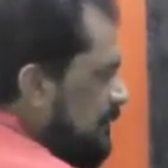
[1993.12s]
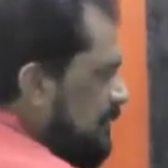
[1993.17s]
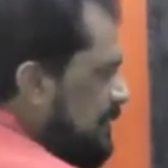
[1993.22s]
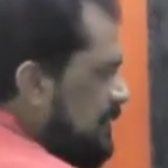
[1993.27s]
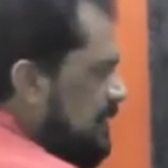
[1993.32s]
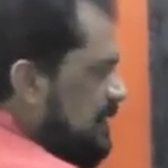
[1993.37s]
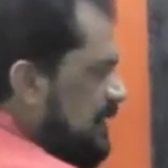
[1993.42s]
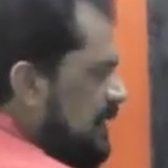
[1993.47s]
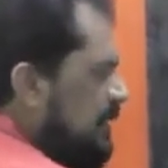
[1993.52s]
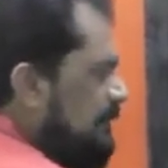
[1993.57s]
the
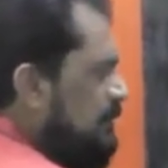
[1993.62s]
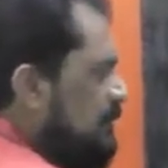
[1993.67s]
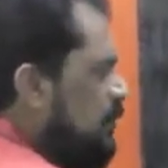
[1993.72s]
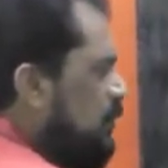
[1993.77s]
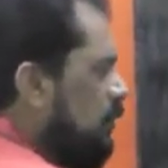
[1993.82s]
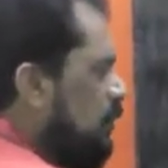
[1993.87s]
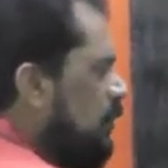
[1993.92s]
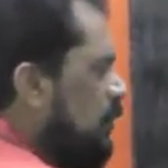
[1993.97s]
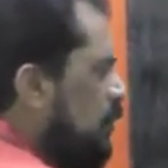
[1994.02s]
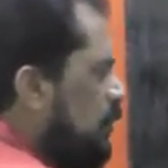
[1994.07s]
same
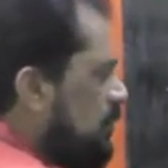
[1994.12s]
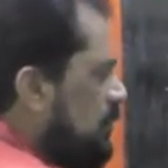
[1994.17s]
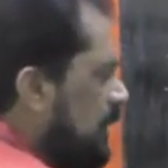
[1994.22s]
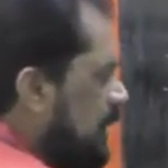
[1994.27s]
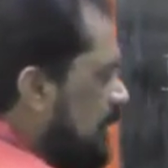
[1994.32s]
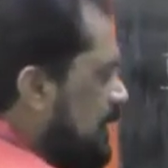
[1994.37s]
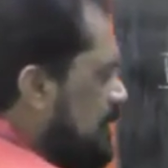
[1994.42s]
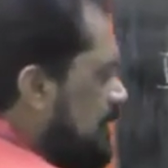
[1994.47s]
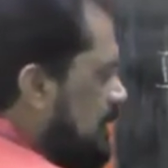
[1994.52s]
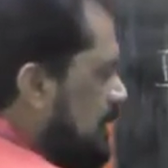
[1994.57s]

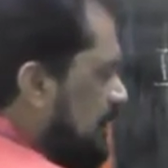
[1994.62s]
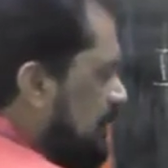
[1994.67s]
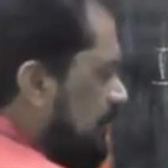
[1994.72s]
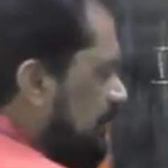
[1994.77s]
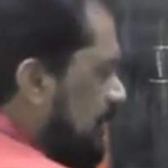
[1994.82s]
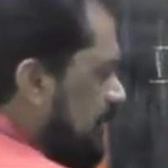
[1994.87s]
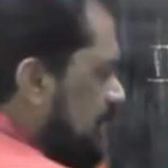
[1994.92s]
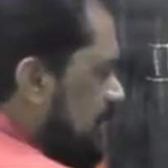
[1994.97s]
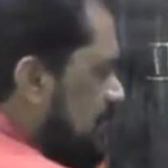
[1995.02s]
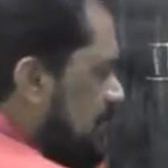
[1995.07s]
nucleotide
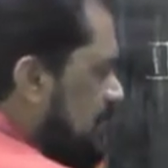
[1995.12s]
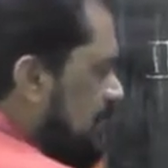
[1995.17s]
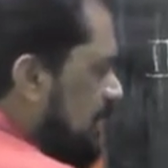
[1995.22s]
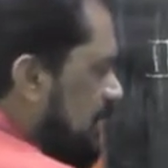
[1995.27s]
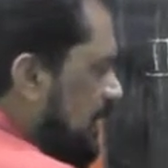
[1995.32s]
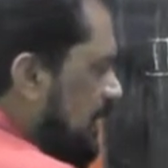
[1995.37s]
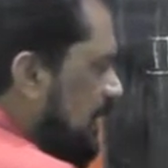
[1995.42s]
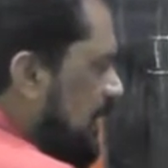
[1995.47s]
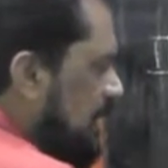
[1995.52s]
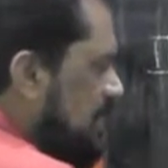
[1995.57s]

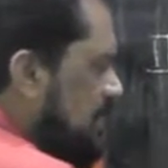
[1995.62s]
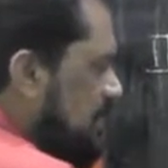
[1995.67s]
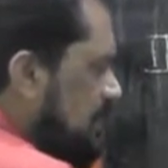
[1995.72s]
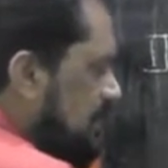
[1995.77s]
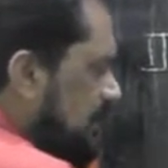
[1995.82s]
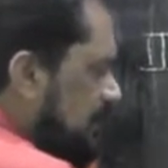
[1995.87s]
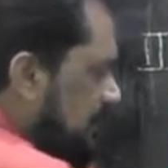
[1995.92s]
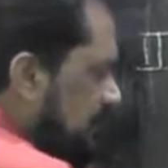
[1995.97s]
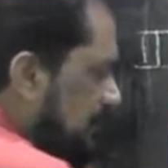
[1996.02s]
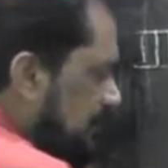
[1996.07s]
sequence
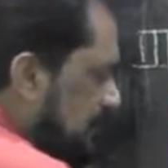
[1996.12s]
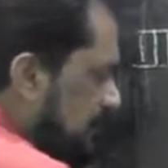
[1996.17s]
is